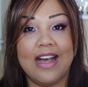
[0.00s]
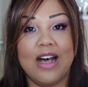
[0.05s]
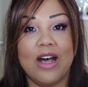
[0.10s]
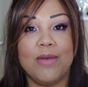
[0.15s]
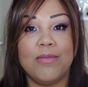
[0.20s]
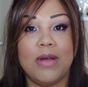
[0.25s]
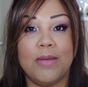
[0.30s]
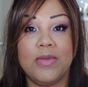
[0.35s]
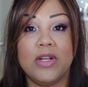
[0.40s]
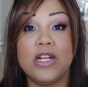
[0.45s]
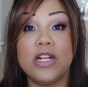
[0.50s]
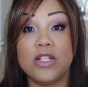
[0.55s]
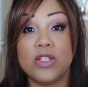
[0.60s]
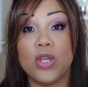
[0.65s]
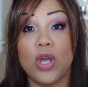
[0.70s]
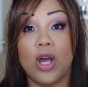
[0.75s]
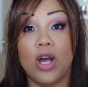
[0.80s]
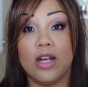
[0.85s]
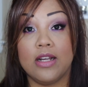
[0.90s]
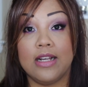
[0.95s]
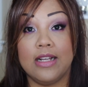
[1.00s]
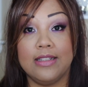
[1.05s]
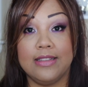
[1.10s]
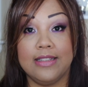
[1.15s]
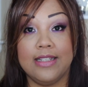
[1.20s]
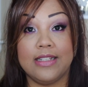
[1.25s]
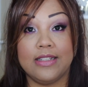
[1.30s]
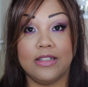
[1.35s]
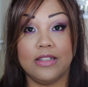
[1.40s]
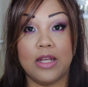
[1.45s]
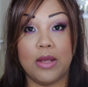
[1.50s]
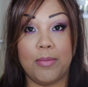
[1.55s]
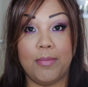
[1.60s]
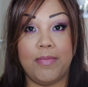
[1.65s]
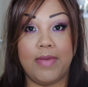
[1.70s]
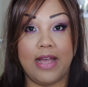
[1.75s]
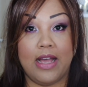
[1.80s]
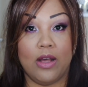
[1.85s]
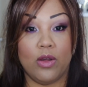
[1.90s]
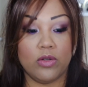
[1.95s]
I'm going to talk a little
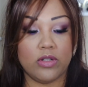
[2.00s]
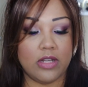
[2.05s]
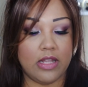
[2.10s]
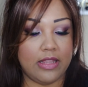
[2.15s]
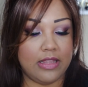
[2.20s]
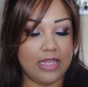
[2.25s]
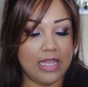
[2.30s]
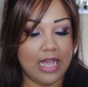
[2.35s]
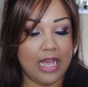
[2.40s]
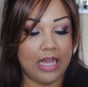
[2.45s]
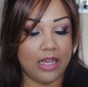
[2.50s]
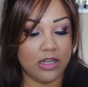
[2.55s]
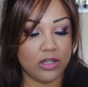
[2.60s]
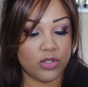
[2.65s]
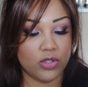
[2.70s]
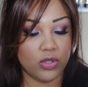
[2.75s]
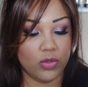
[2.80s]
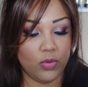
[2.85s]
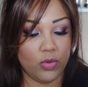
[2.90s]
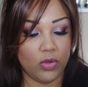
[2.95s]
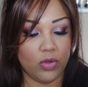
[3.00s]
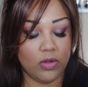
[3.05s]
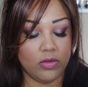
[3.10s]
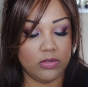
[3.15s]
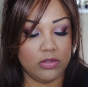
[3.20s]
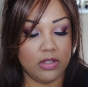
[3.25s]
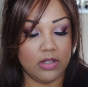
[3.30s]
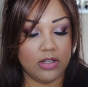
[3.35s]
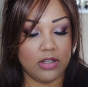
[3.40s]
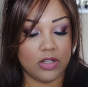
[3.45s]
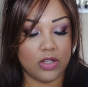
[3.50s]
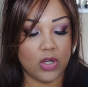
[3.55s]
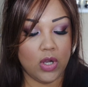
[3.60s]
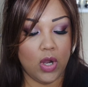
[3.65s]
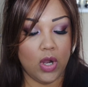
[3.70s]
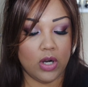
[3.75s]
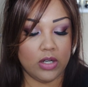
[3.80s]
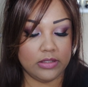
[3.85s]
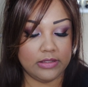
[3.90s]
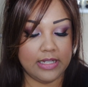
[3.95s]
about the actual
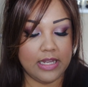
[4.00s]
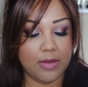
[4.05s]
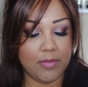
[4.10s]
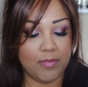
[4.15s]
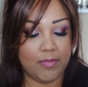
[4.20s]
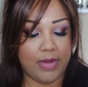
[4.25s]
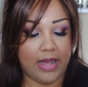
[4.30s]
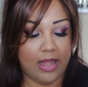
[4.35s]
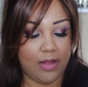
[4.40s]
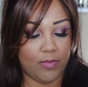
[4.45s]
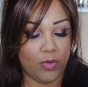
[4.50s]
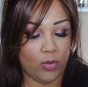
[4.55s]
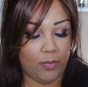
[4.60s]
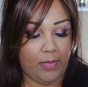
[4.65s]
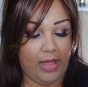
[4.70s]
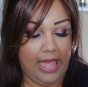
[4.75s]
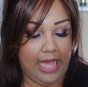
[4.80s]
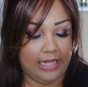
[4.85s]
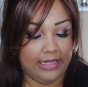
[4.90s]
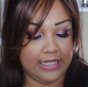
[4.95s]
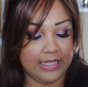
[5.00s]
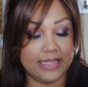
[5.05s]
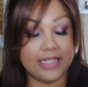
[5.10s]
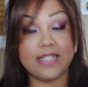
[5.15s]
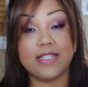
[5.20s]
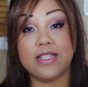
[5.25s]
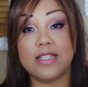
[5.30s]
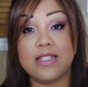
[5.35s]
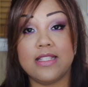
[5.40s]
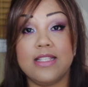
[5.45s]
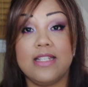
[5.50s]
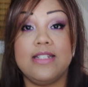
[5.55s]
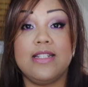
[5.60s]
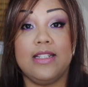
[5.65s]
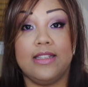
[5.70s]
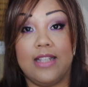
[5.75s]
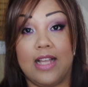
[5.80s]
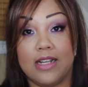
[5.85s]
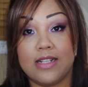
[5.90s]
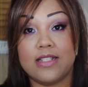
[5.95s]
Carli Bybel palette. This is the
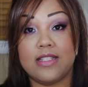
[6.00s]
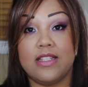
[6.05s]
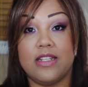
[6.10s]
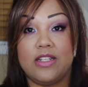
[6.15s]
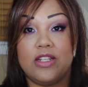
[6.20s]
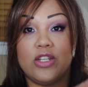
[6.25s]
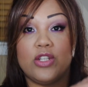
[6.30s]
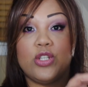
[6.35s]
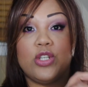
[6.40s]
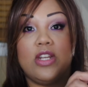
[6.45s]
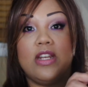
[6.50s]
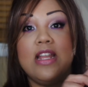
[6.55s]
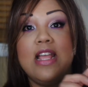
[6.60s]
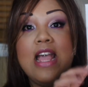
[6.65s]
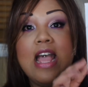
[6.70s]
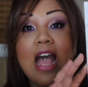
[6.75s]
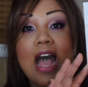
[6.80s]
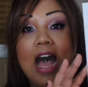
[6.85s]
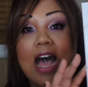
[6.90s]
Deluxe edition.